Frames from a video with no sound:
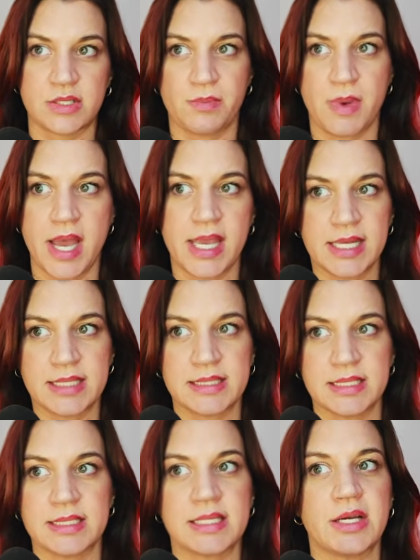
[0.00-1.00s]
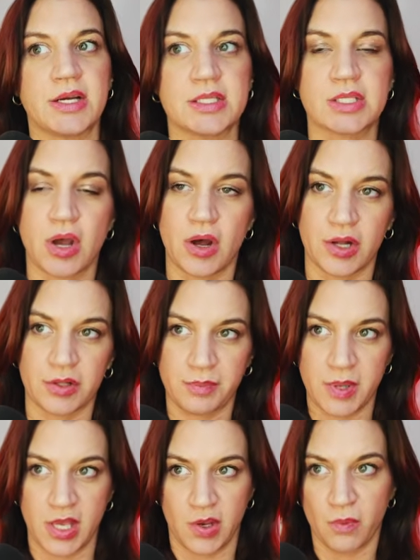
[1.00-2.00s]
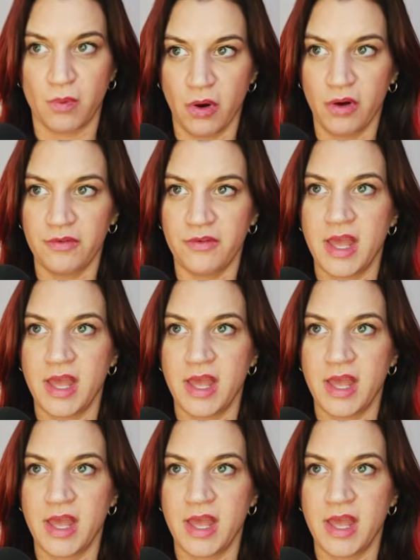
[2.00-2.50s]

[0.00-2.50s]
So my instance here is called Pink Wolf,